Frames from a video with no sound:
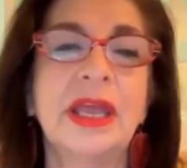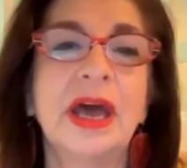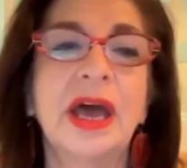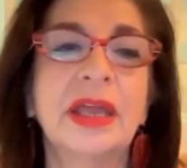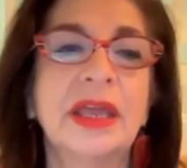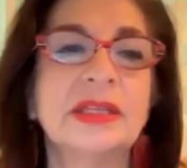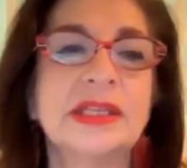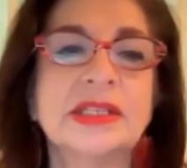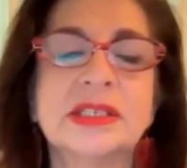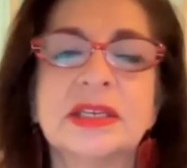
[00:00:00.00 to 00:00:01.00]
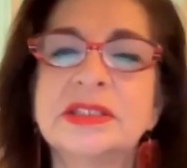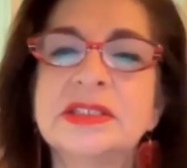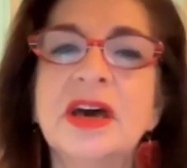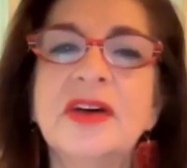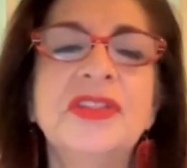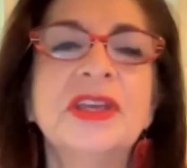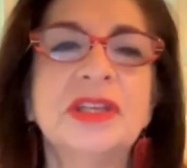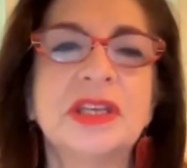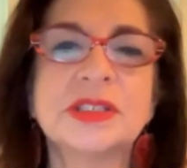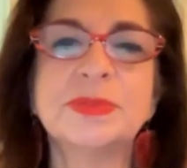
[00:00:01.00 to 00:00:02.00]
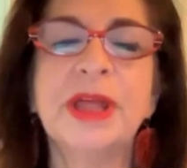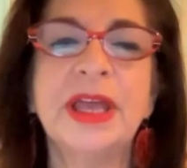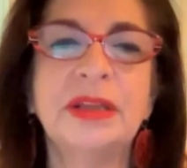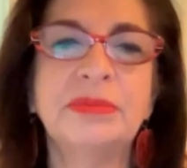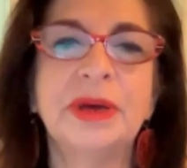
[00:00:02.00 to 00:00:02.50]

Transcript: Uh, I, it, it's a tough thing to explain,